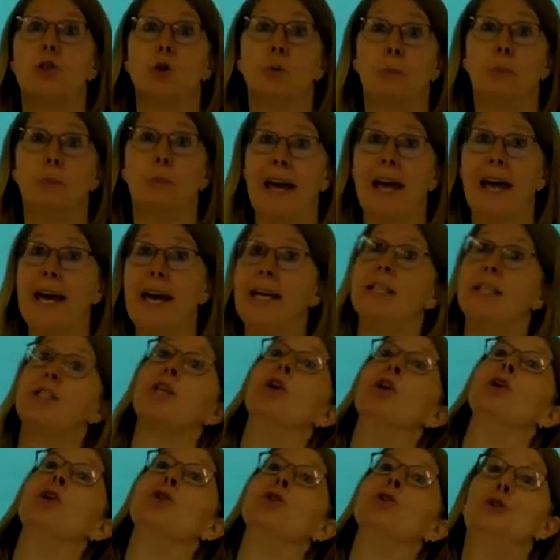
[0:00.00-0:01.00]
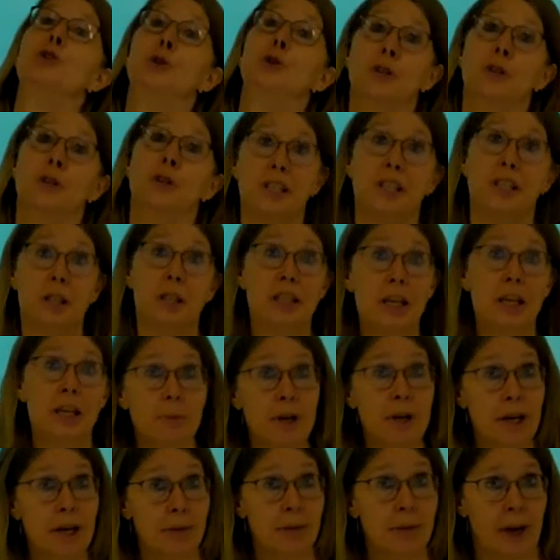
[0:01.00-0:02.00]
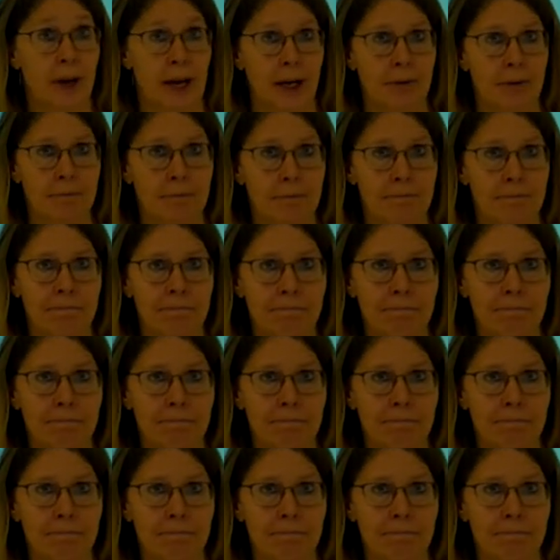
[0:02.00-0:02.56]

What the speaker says: took place during the debriefing.